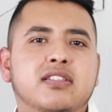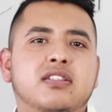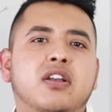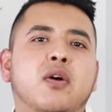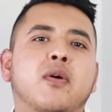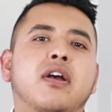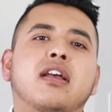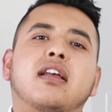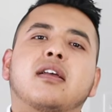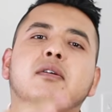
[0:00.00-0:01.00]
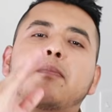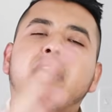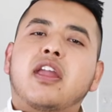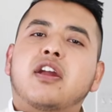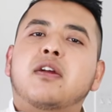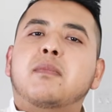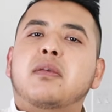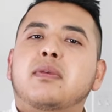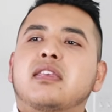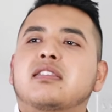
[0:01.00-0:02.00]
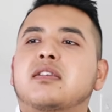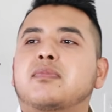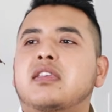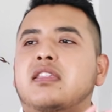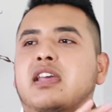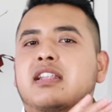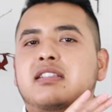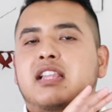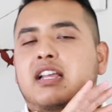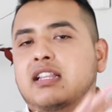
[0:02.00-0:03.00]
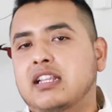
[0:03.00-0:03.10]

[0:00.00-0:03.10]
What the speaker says: So pair maybe something that is like a